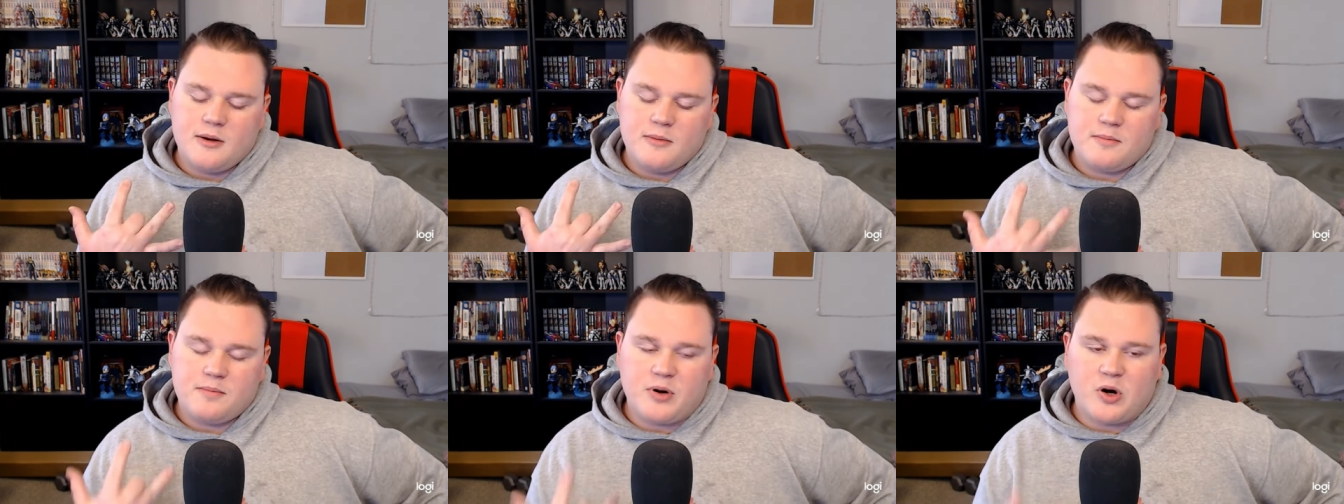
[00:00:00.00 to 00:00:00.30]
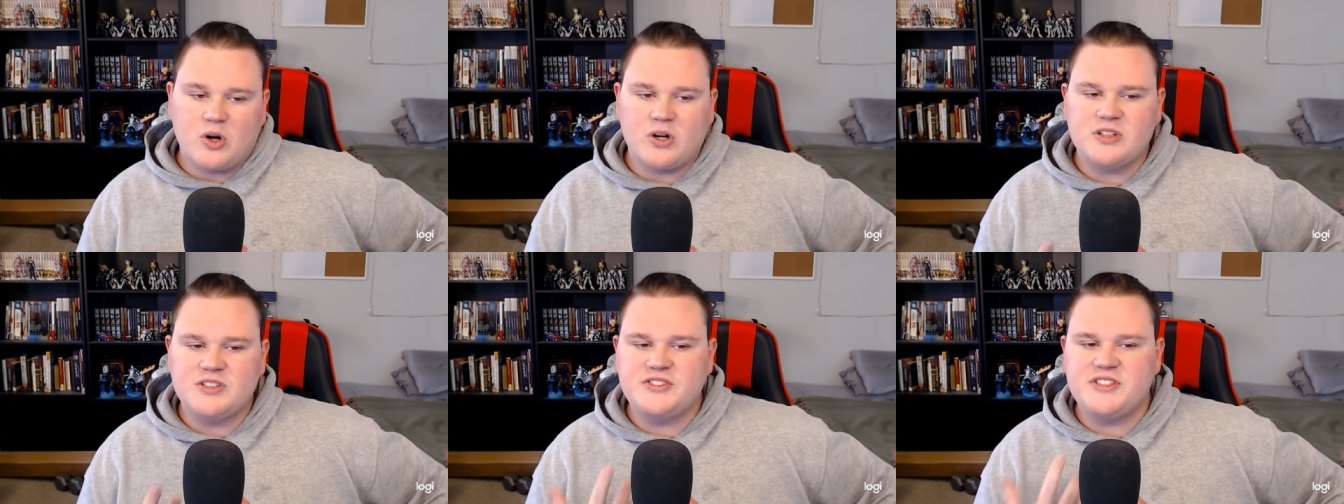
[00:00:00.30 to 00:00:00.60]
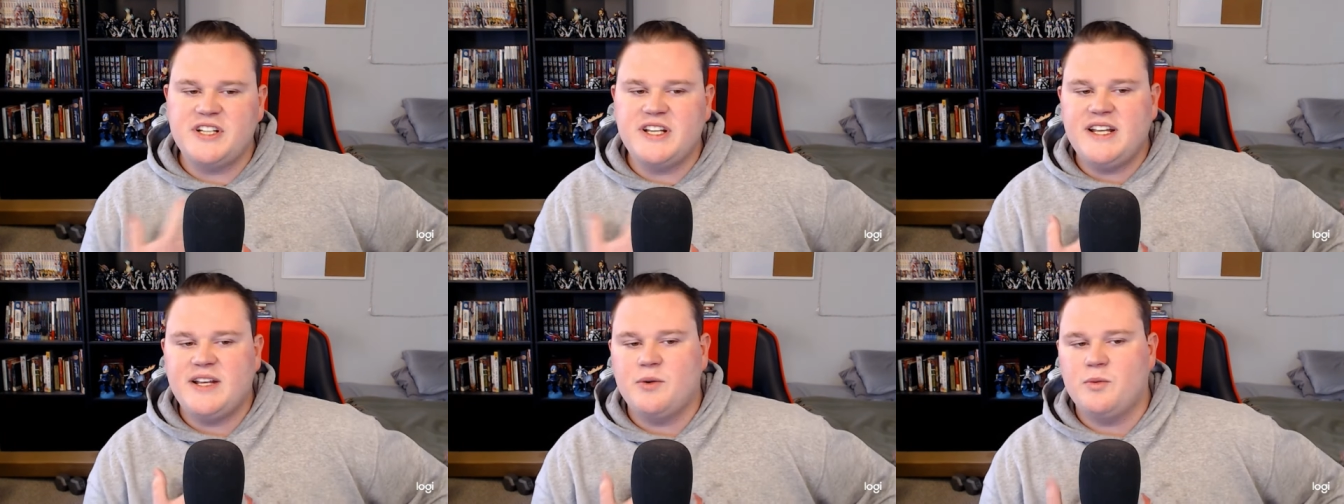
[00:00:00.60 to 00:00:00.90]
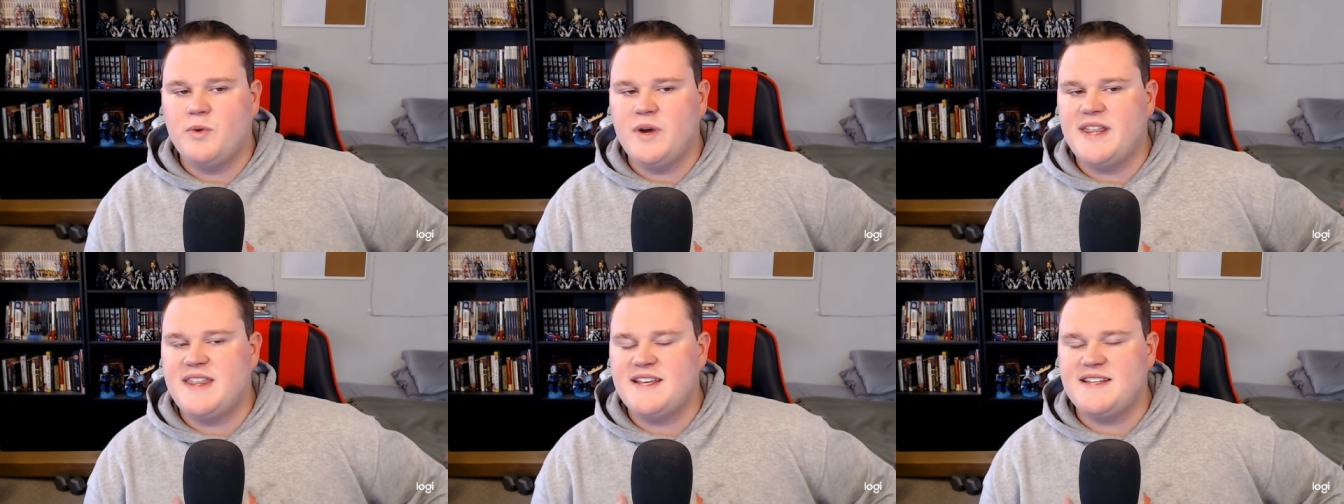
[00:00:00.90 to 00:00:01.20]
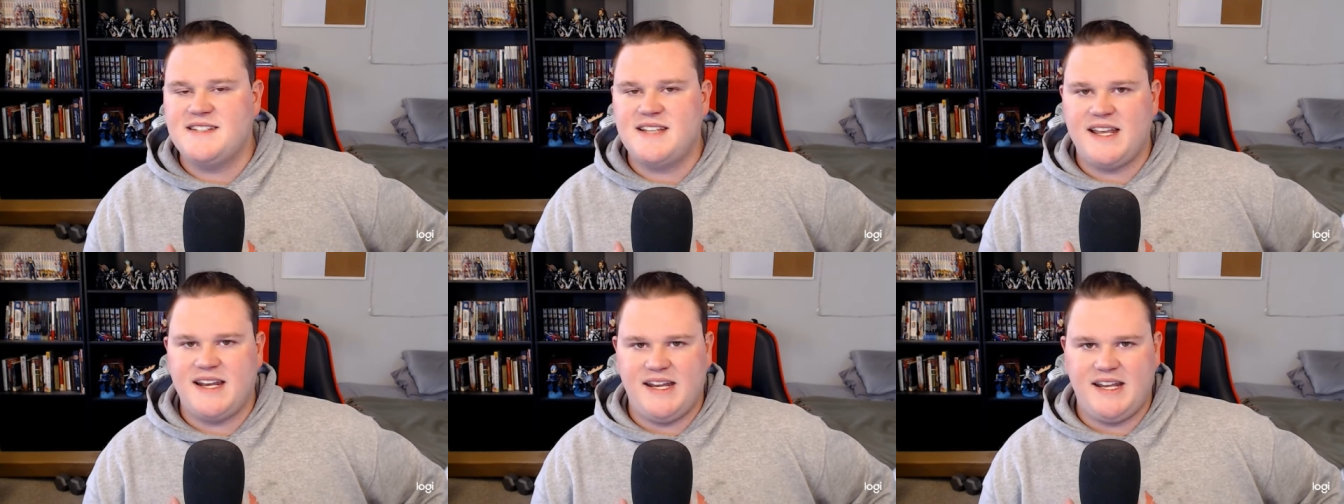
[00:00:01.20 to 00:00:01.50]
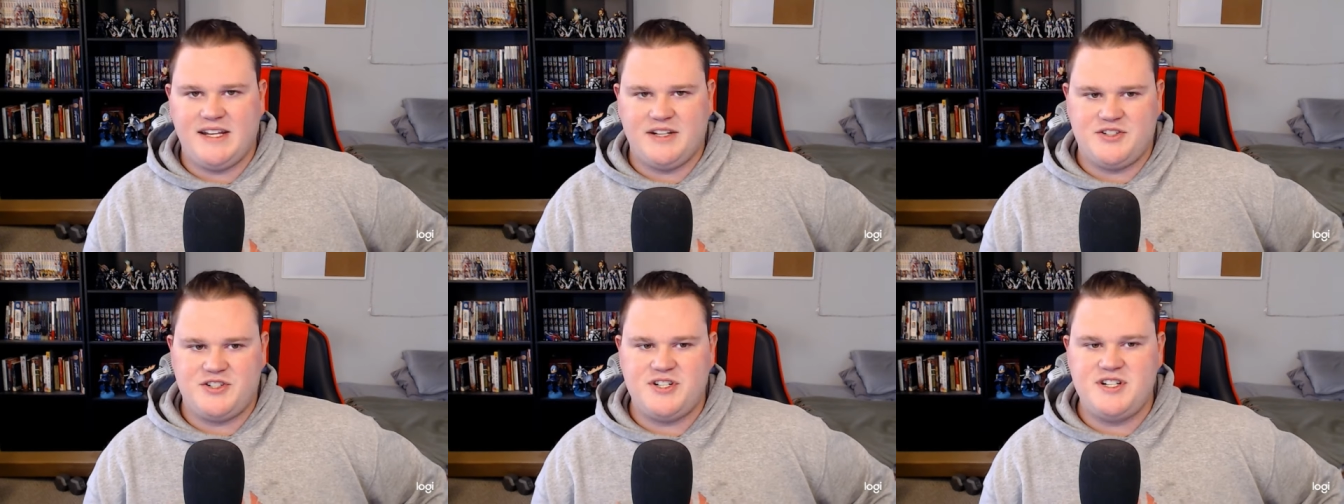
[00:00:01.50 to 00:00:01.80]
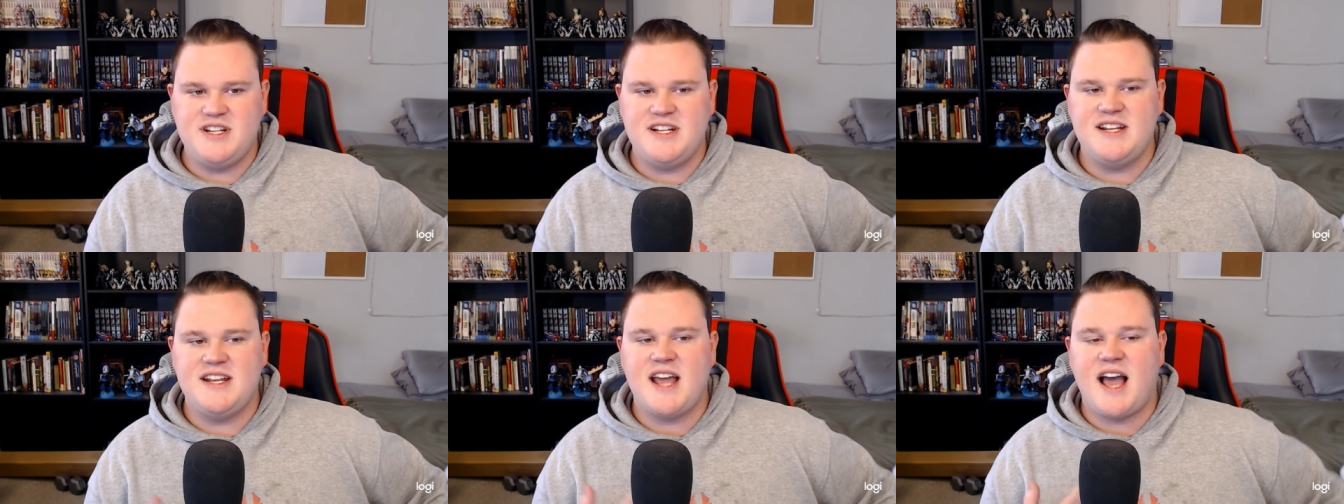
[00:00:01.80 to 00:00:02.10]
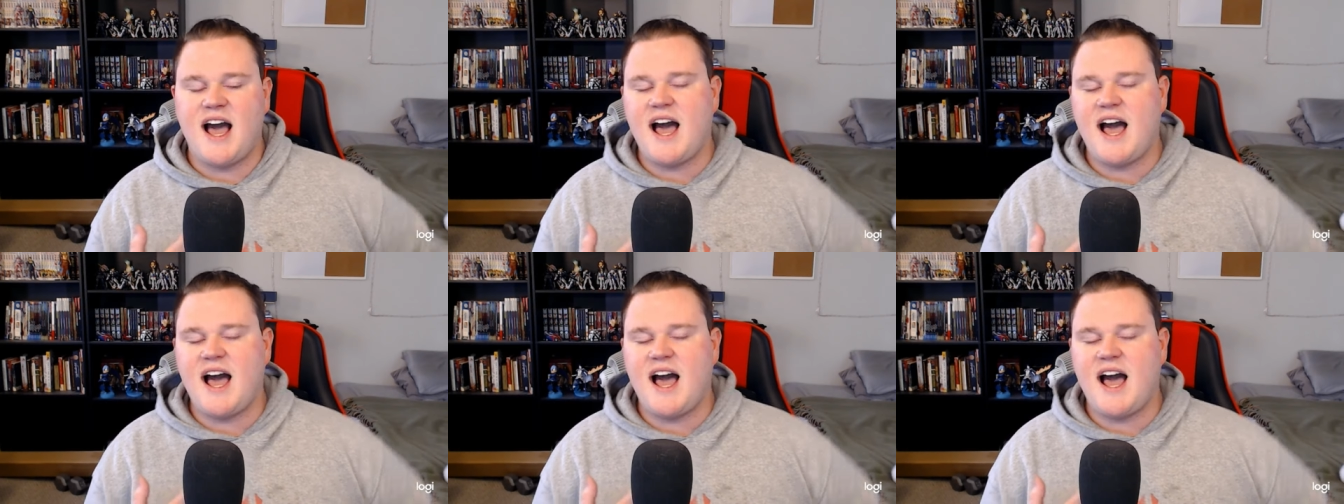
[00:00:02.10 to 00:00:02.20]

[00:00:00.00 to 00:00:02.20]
Percy with his ADHD,